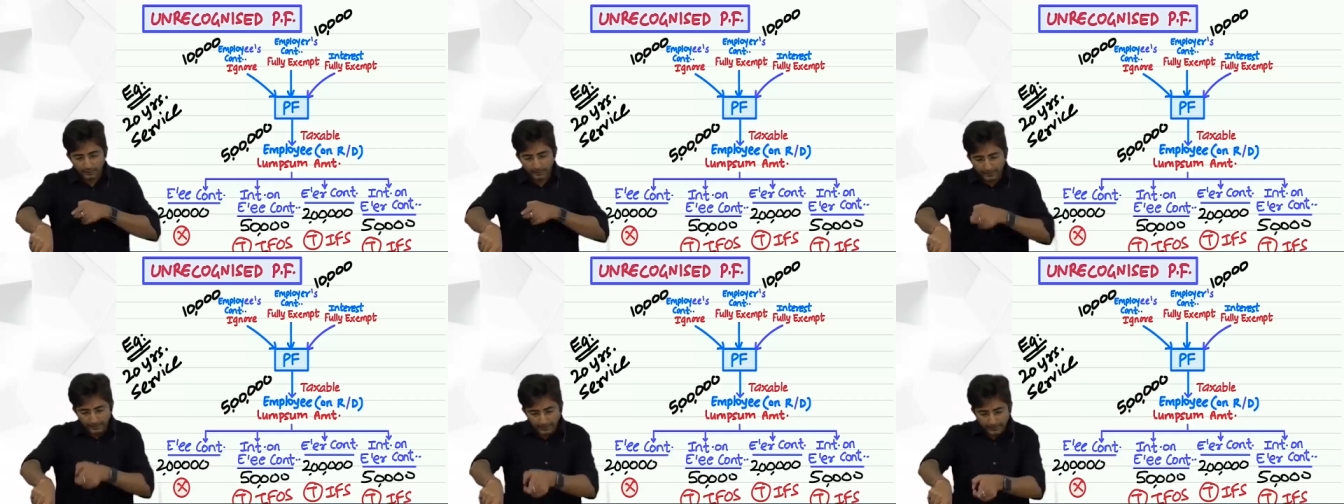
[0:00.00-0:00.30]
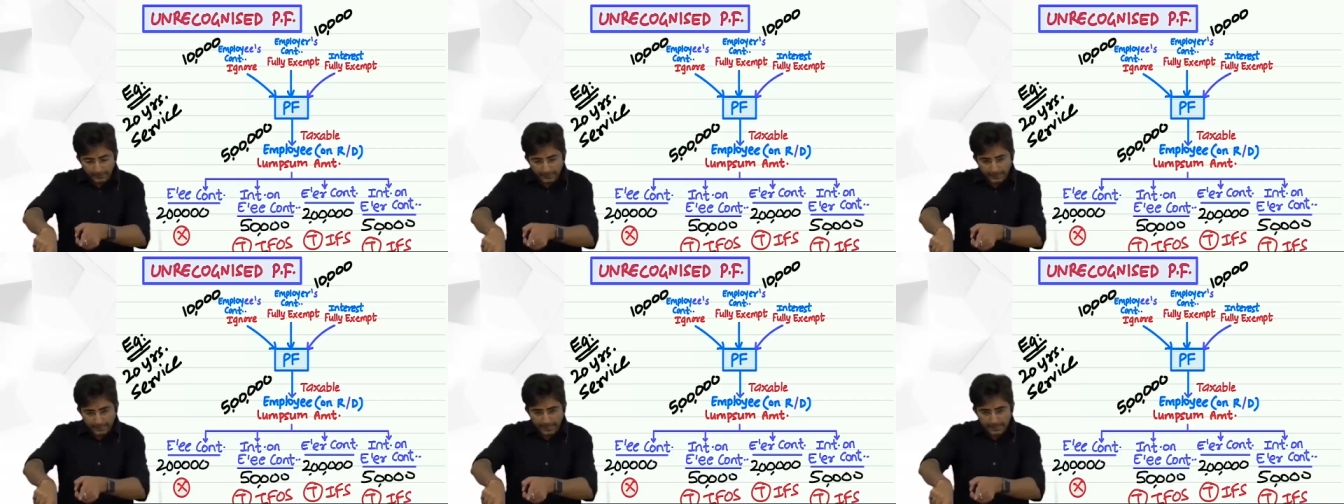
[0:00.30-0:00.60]

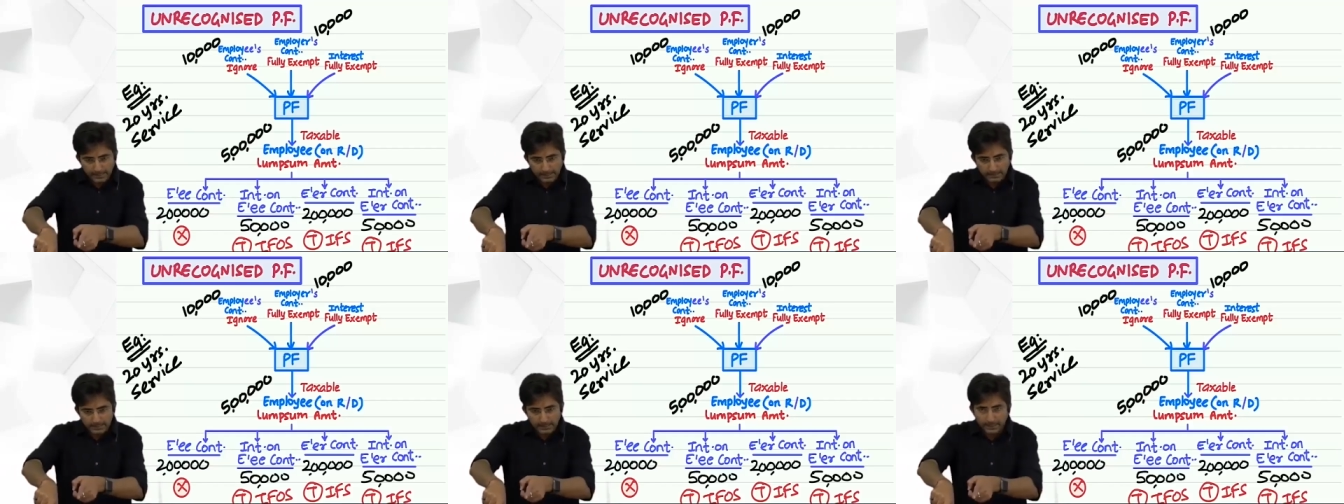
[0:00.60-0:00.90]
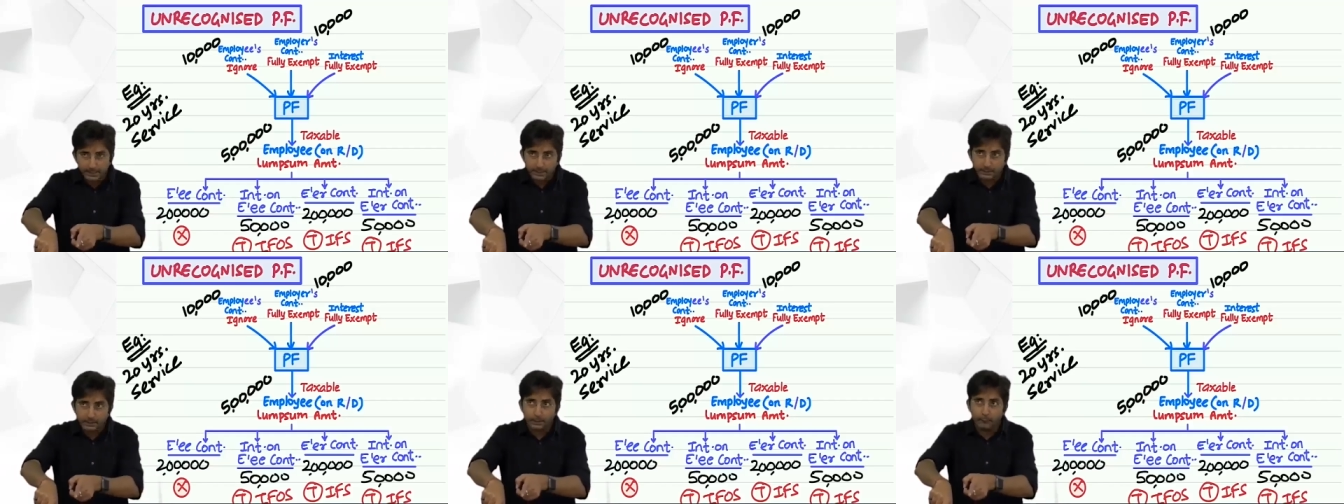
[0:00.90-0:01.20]
Interest,
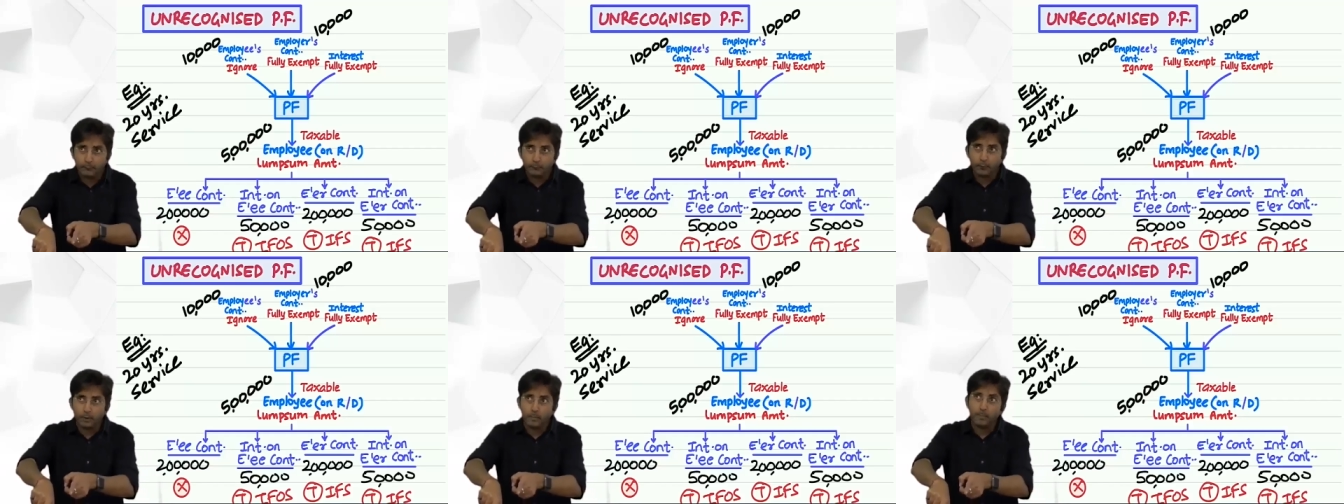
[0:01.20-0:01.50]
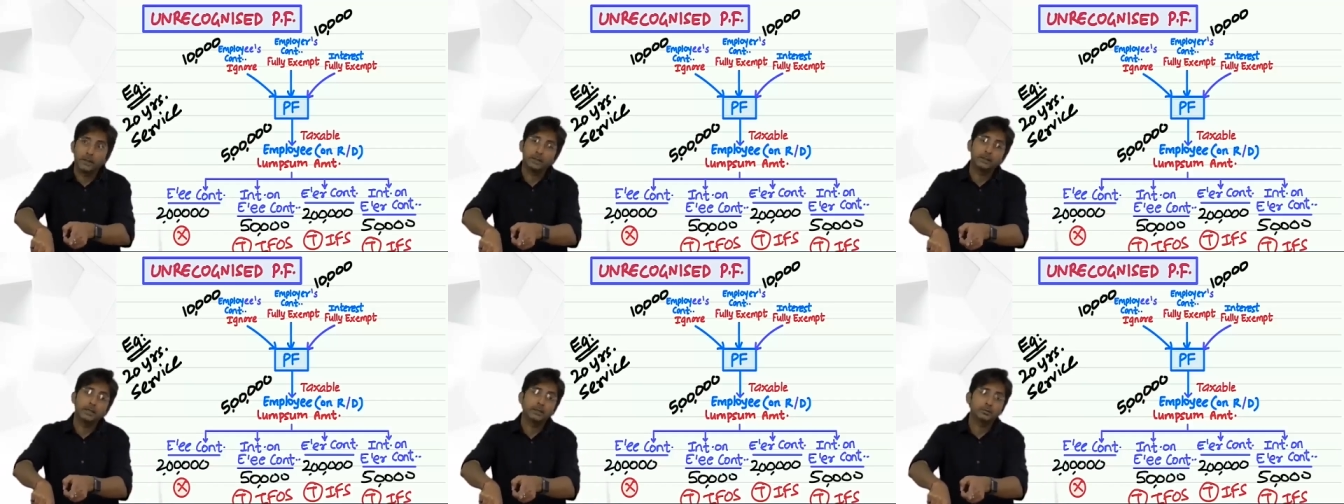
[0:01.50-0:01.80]
income
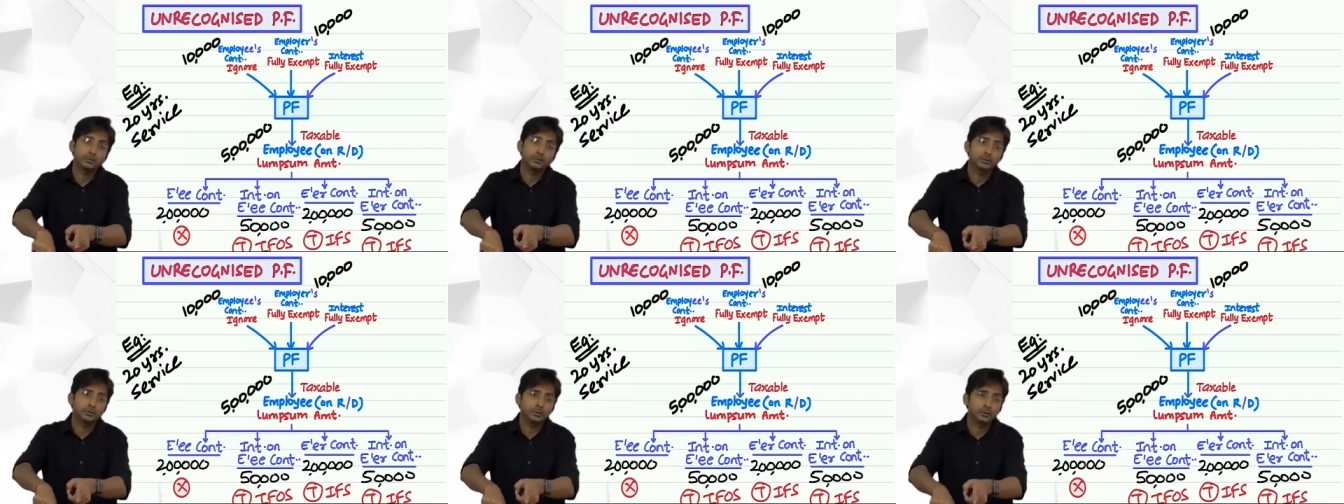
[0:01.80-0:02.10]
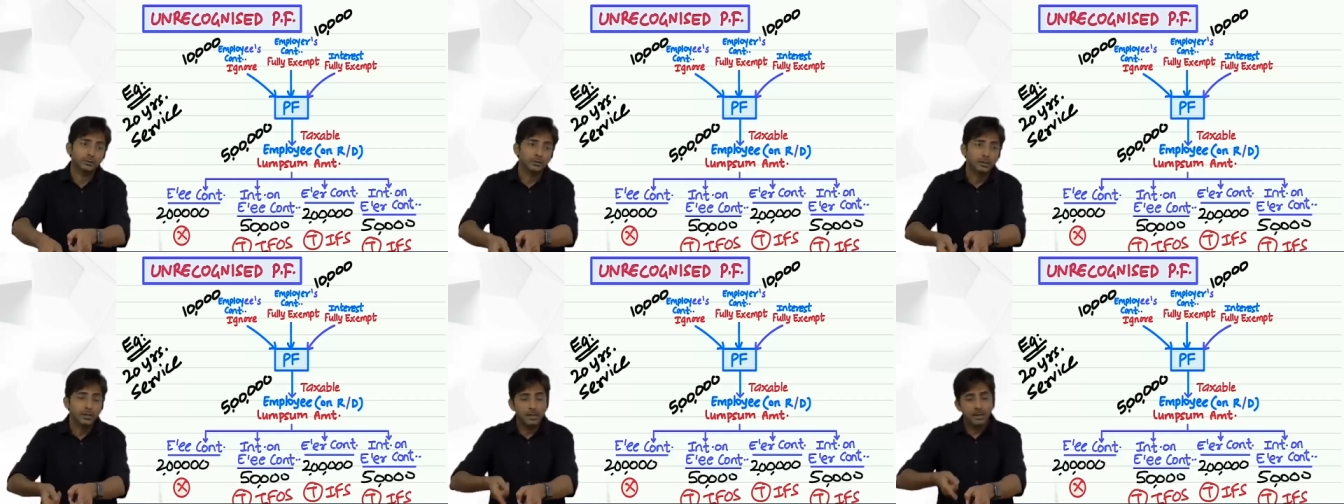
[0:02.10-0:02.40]
from other
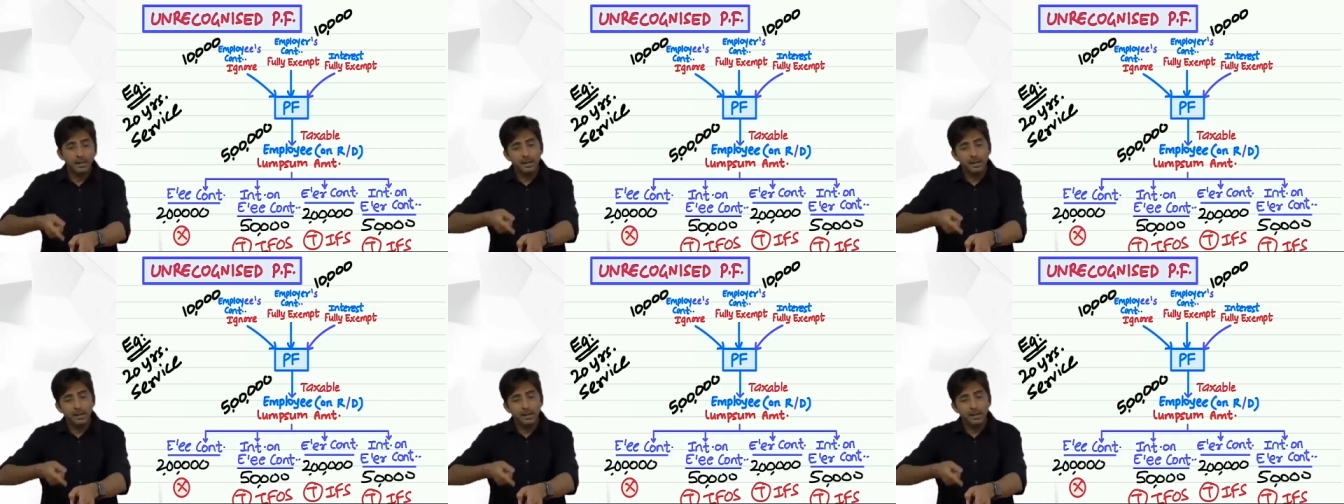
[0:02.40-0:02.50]
sources.